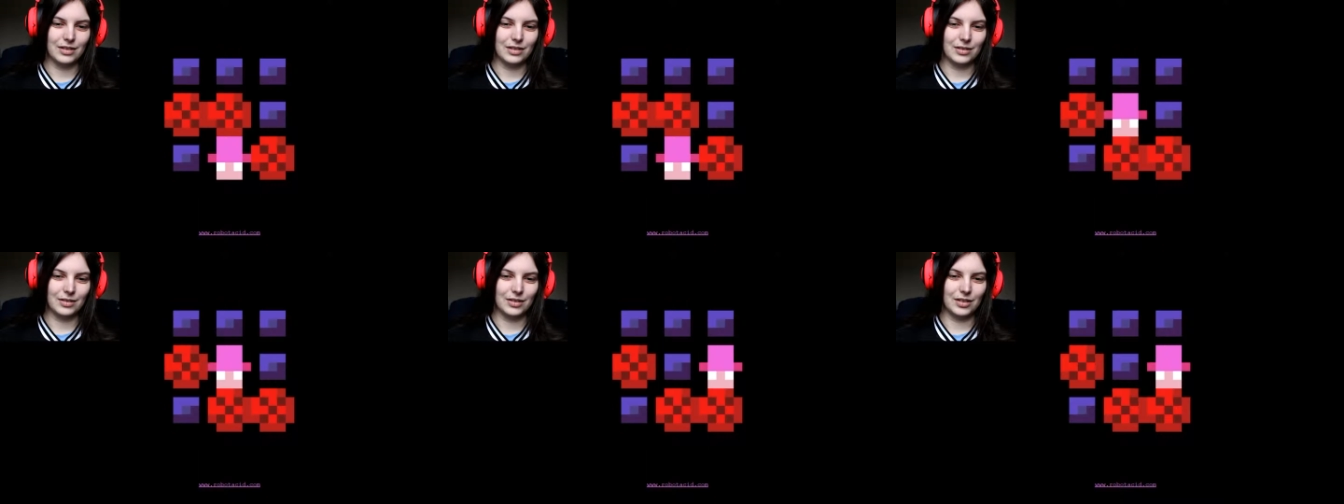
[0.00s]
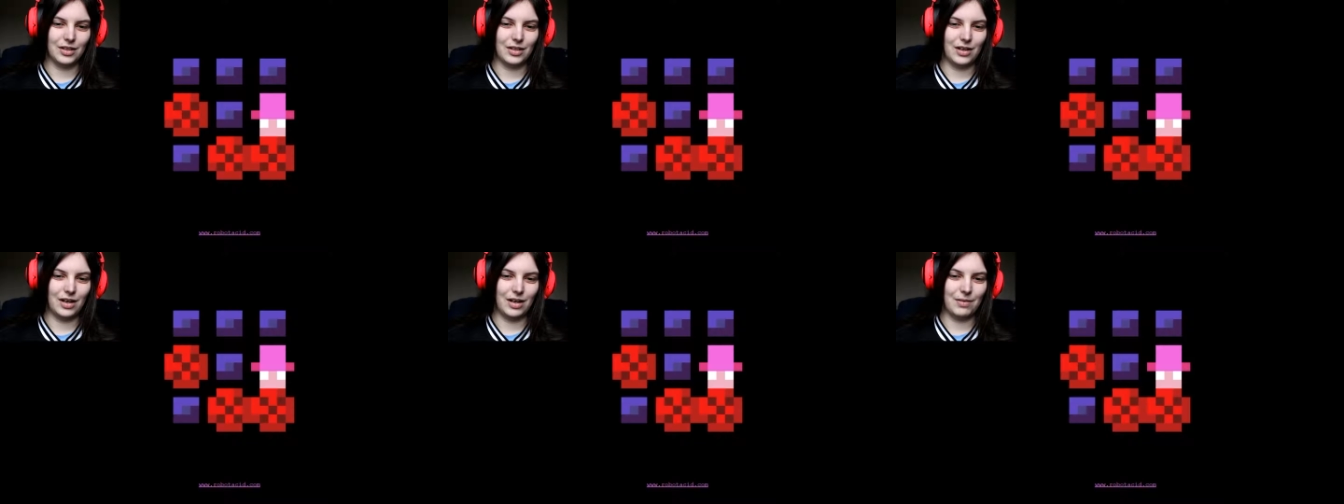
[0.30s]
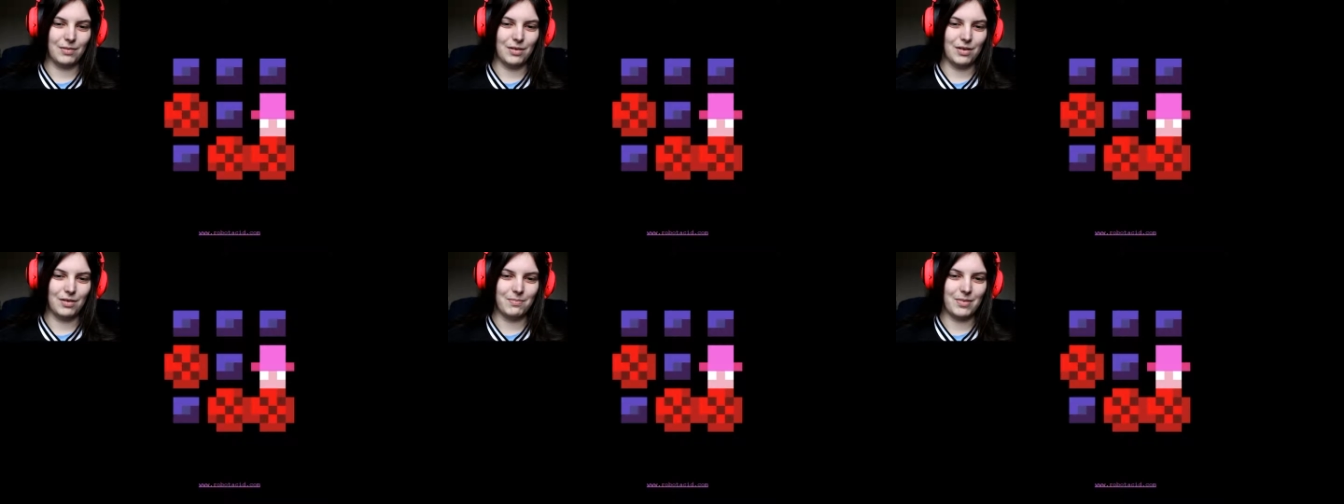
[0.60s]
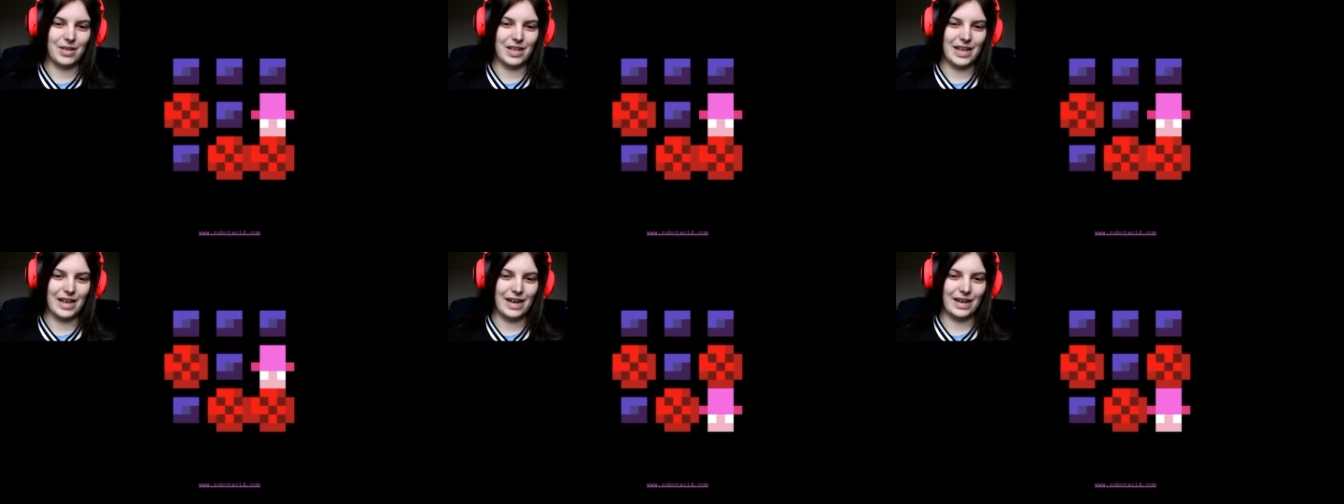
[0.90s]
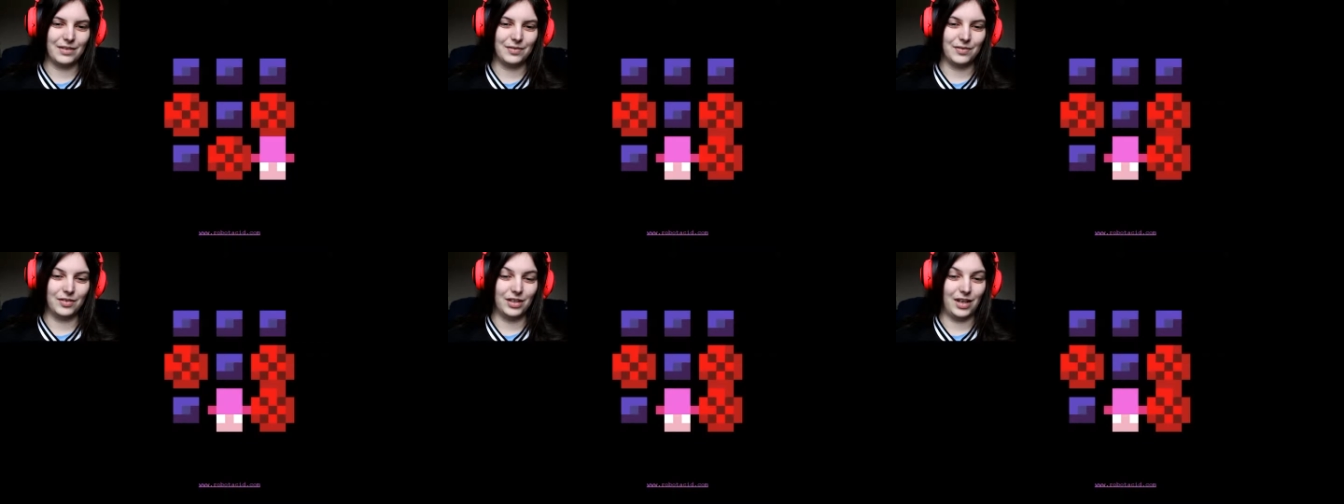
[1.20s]
So I won't be
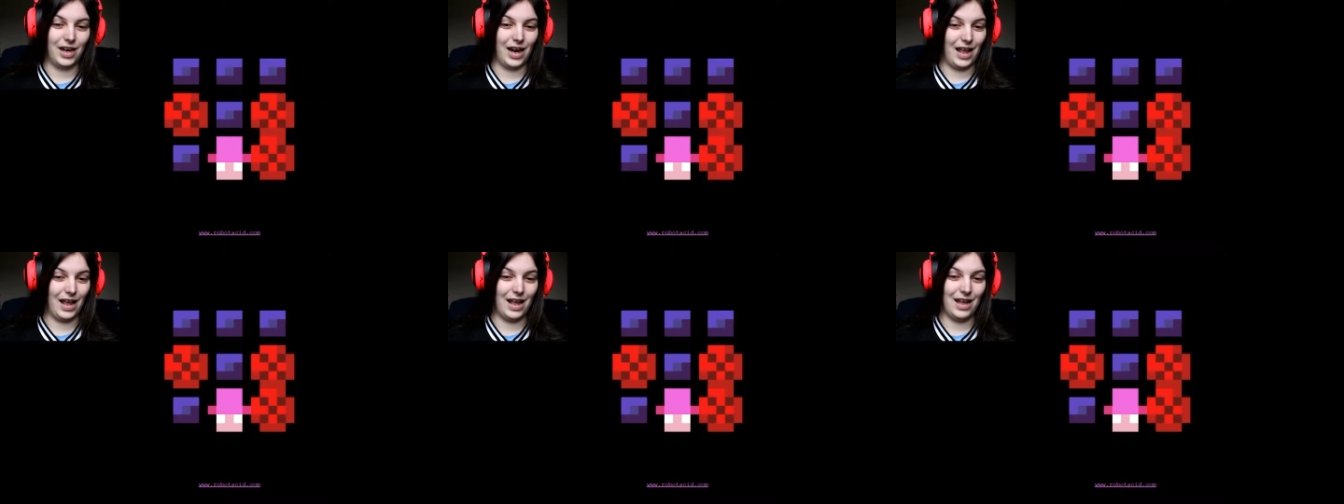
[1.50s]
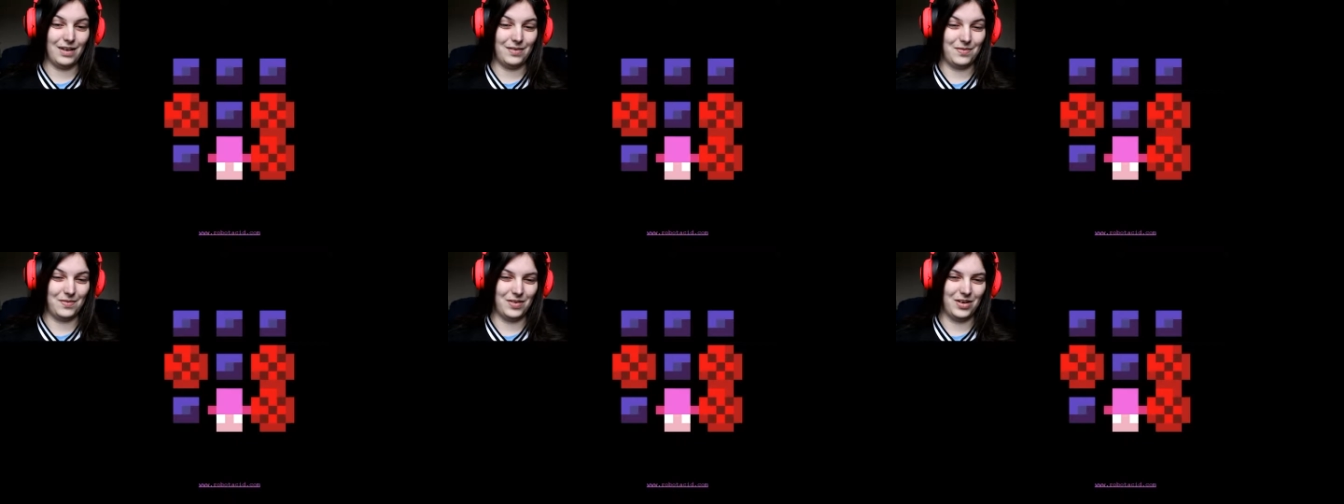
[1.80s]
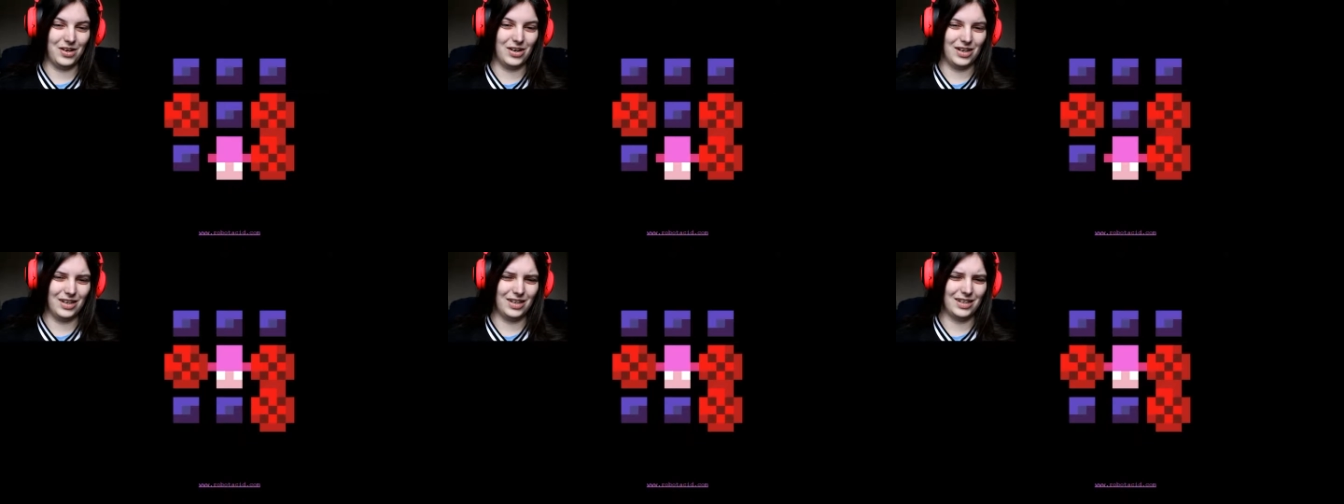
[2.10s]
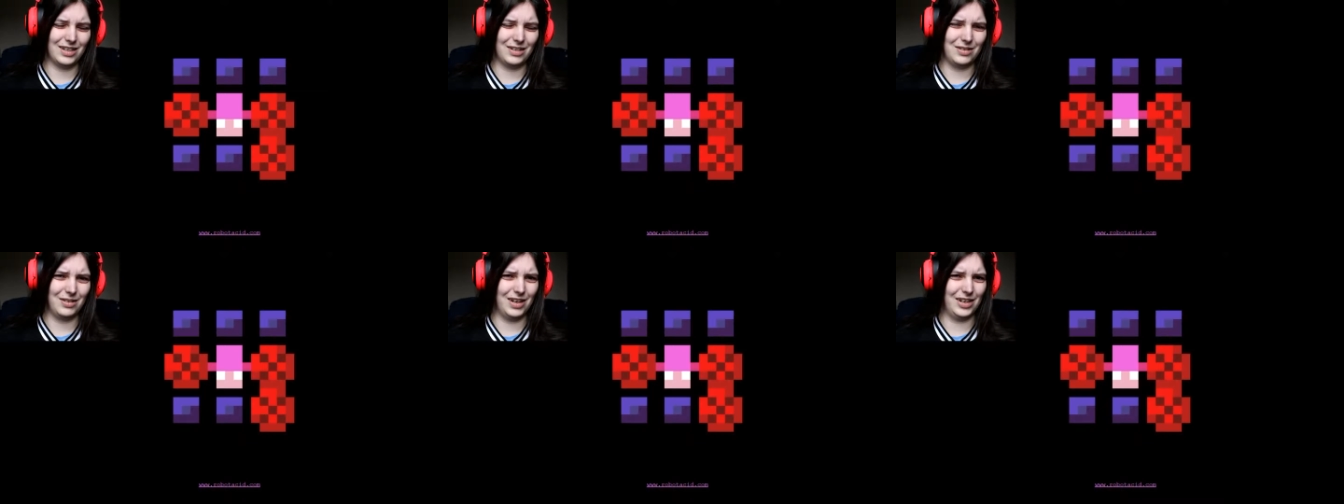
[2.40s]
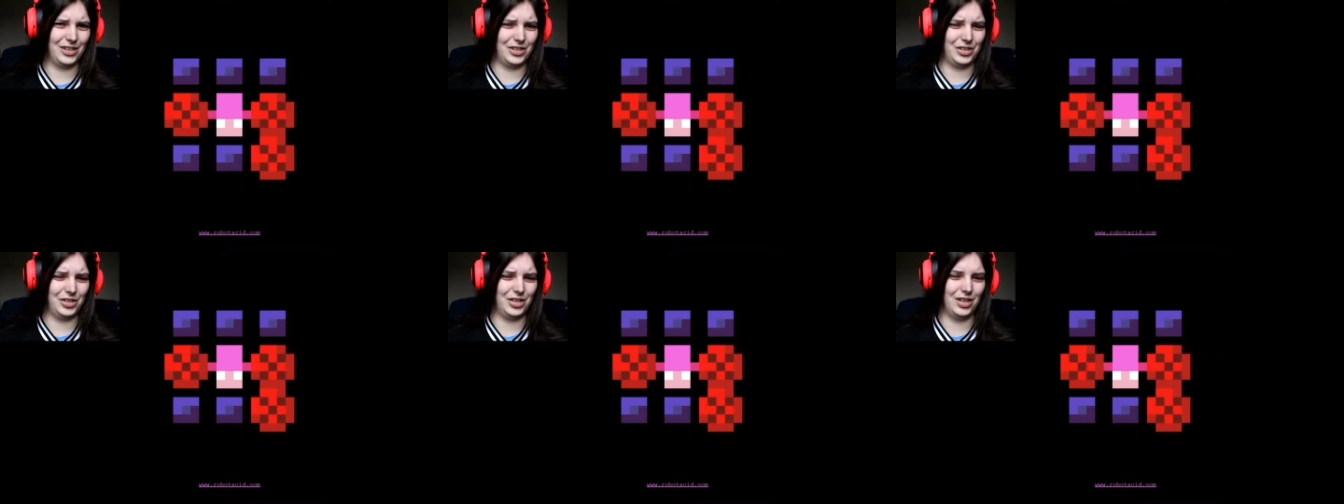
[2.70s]
here forever,
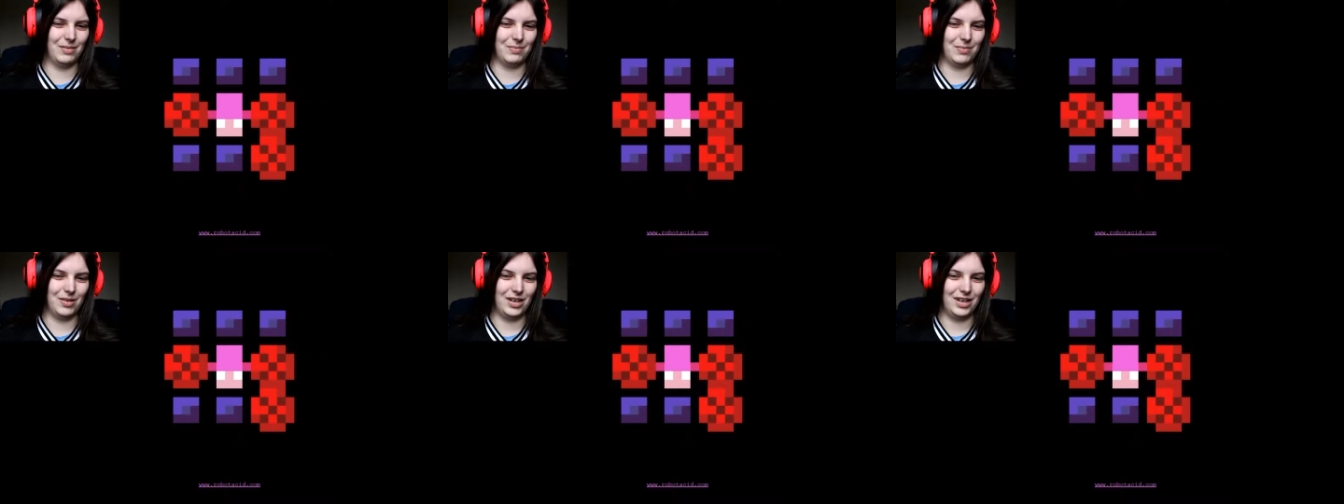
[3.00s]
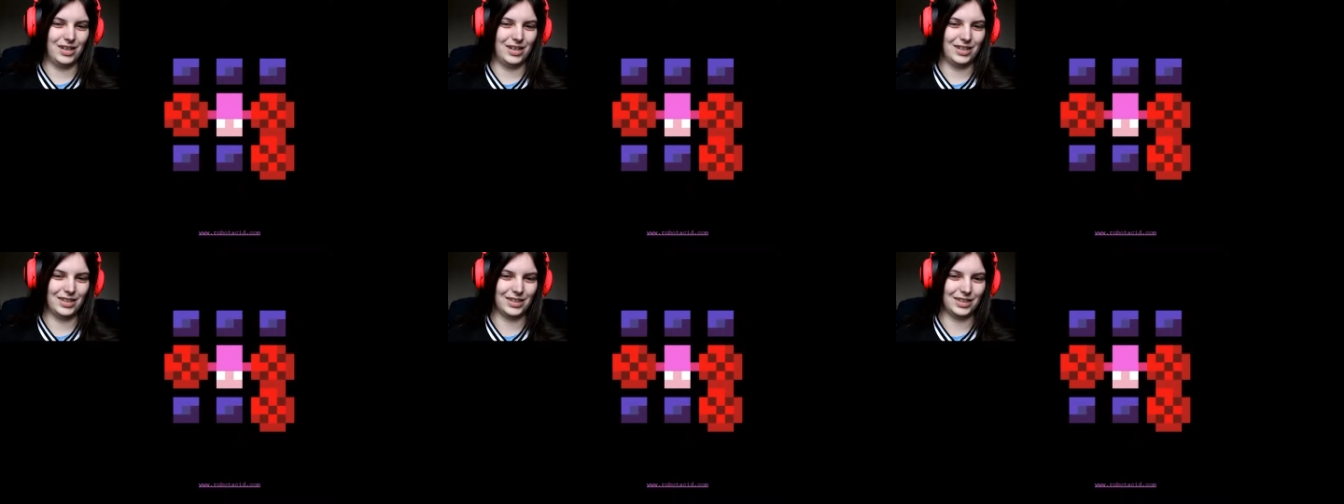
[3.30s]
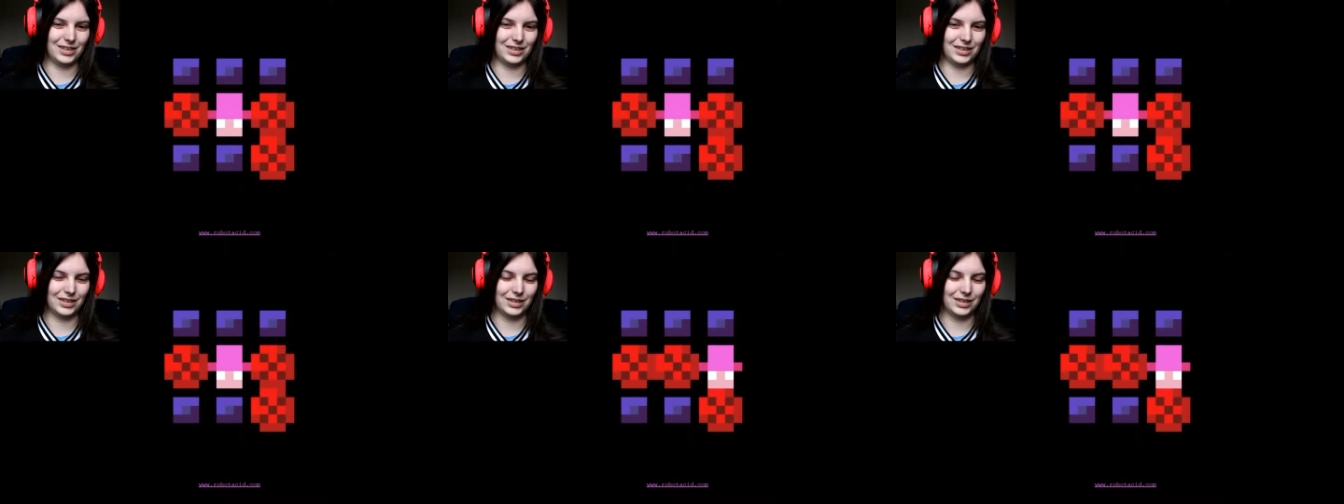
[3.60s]
question mark.